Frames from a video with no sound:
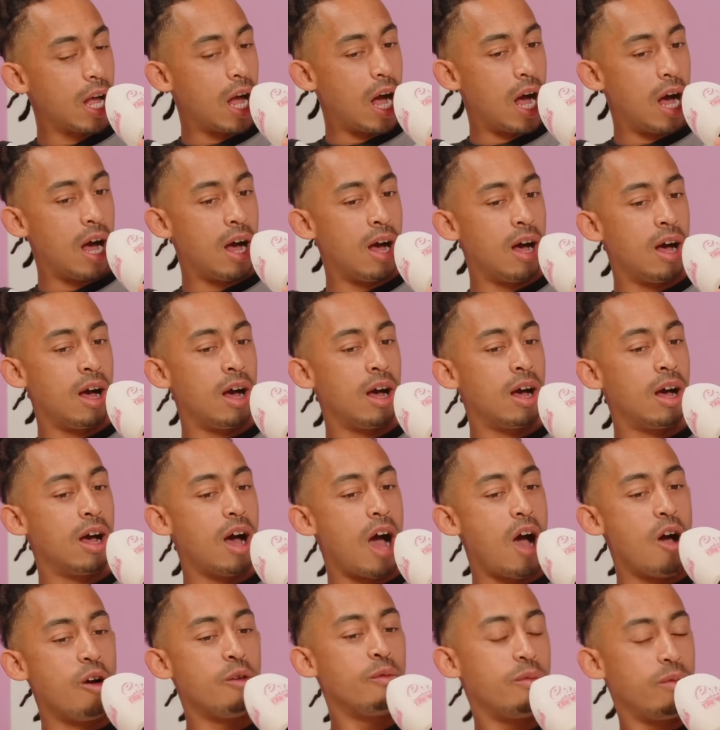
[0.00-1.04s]

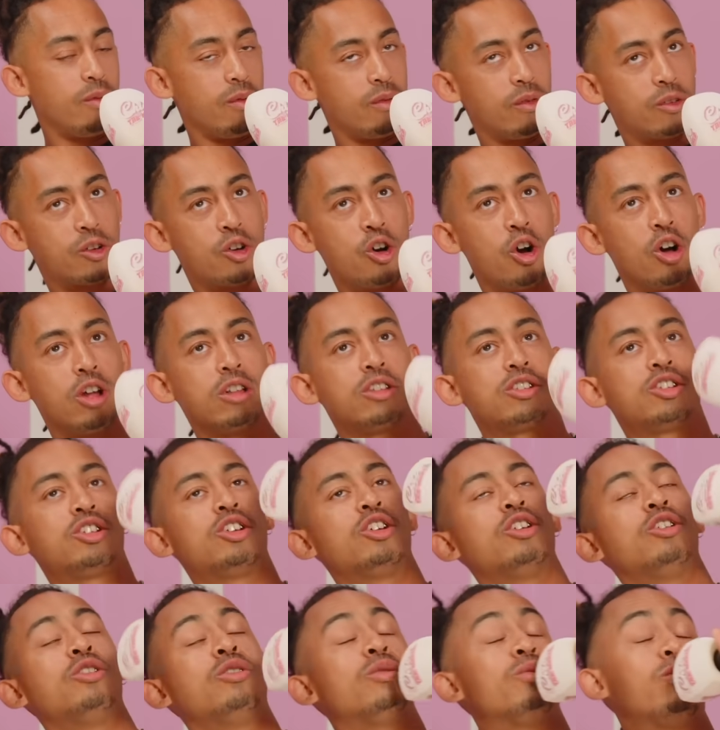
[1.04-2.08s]
I've got
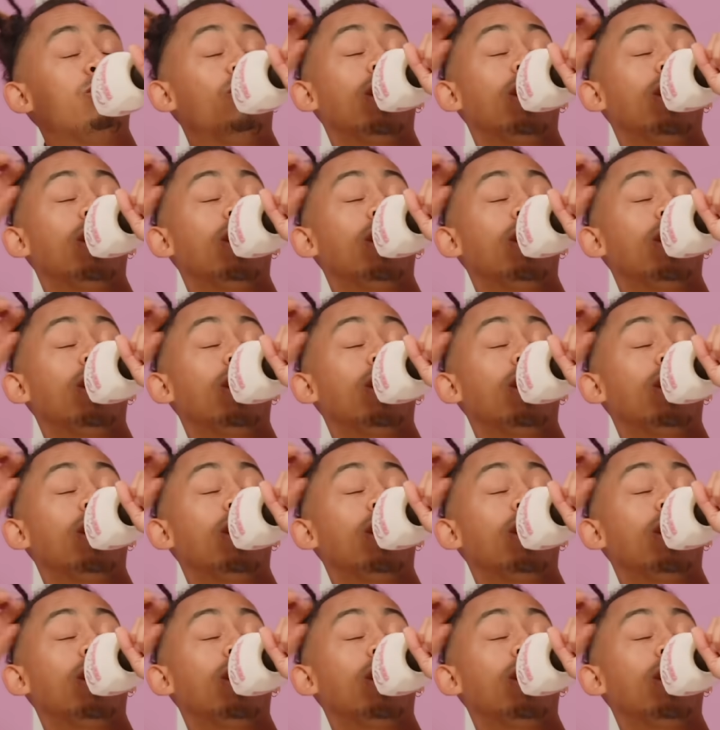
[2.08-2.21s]
2,